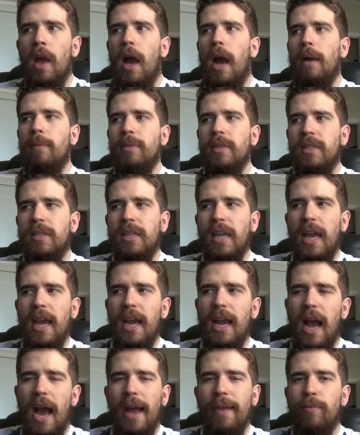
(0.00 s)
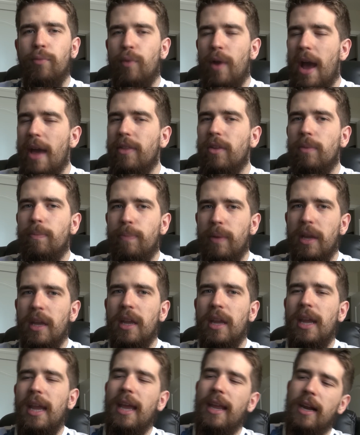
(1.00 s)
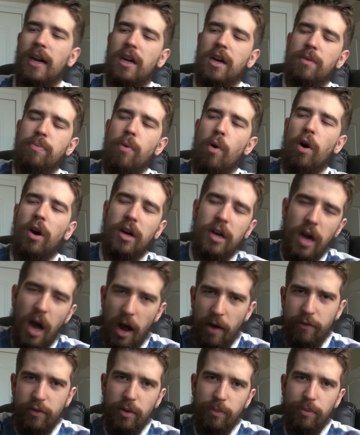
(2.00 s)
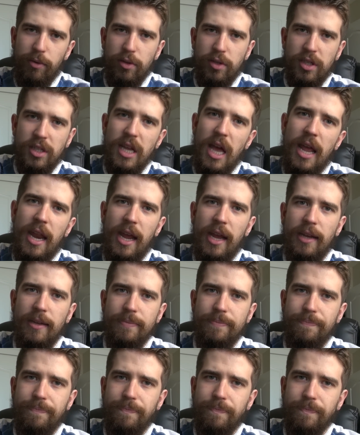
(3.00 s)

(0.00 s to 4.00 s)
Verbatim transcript: I'm just saying I'd rather be in a more comfortable setting.